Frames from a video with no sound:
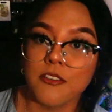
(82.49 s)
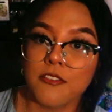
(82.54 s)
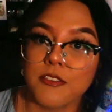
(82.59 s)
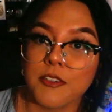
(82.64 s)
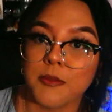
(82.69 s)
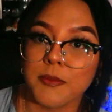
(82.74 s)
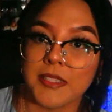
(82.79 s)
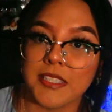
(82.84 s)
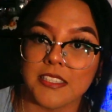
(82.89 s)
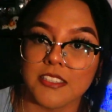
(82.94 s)

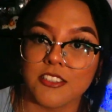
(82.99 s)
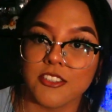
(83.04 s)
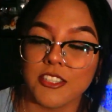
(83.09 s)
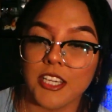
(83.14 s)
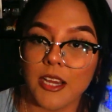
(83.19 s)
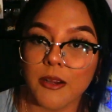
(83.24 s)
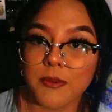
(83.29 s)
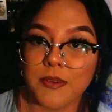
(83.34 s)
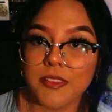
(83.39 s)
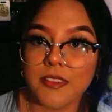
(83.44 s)
for me to
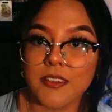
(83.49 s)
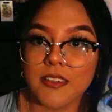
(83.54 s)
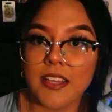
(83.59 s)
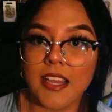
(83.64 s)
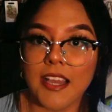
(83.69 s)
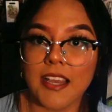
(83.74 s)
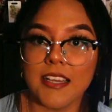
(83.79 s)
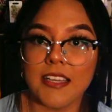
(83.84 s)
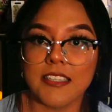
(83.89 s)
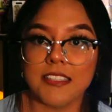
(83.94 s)
share with you
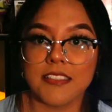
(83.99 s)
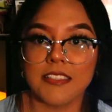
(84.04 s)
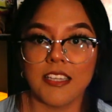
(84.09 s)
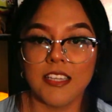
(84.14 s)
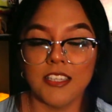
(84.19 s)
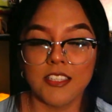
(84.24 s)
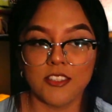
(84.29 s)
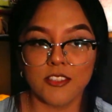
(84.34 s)
guys